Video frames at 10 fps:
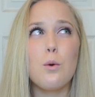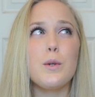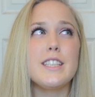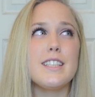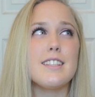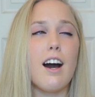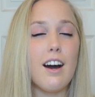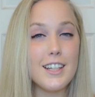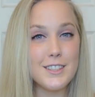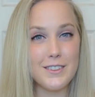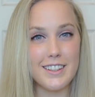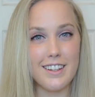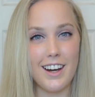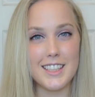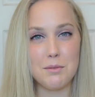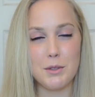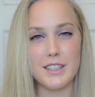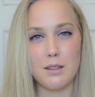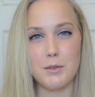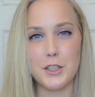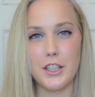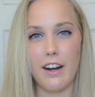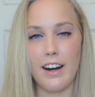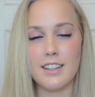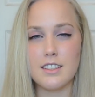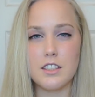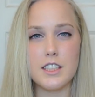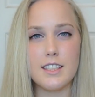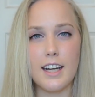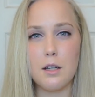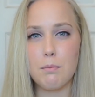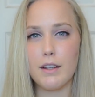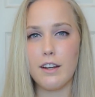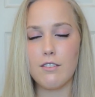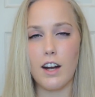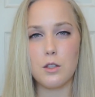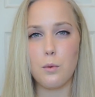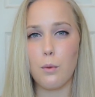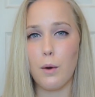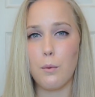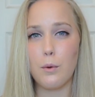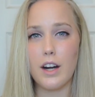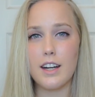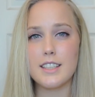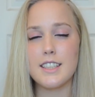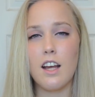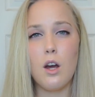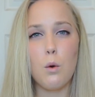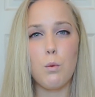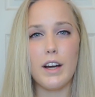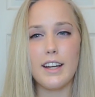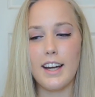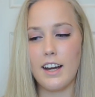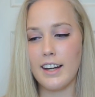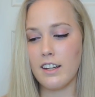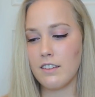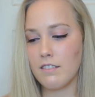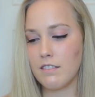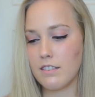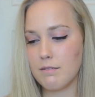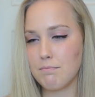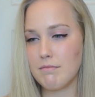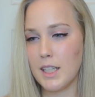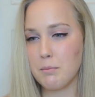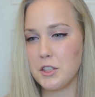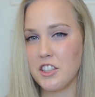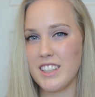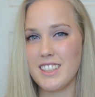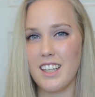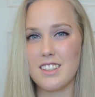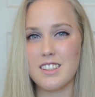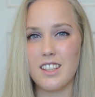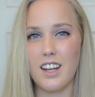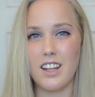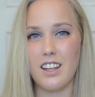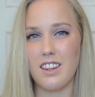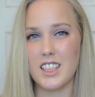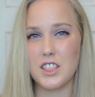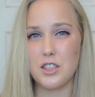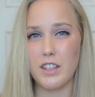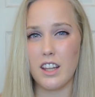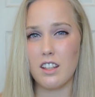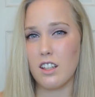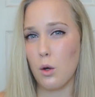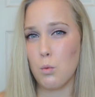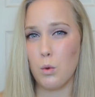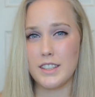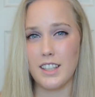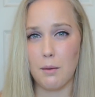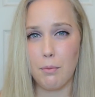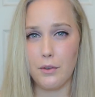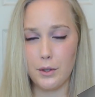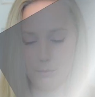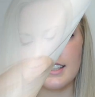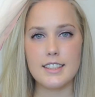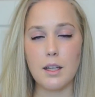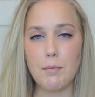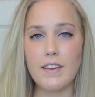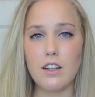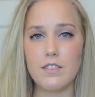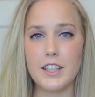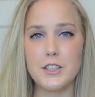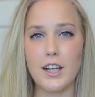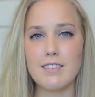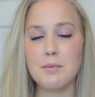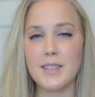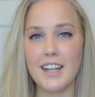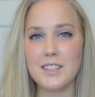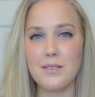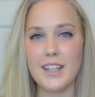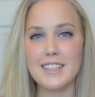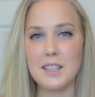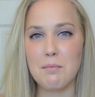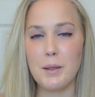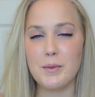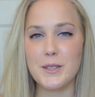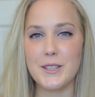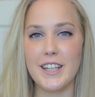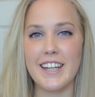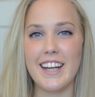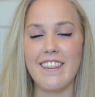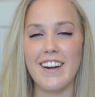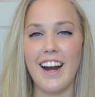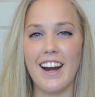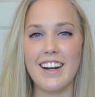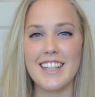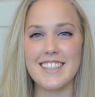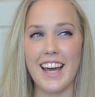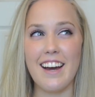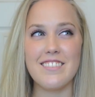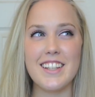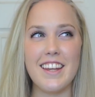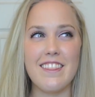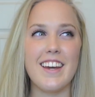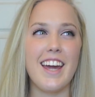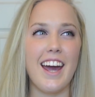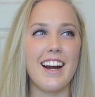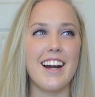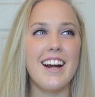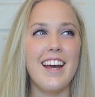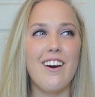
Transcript: which is also going to cause more damage to your hair. So just kind of play around with what works, what kind of temperature it takes to kind of get that straight look one time through. Something that really drives me nuts when I see people straightening their hair is they have really thick hair,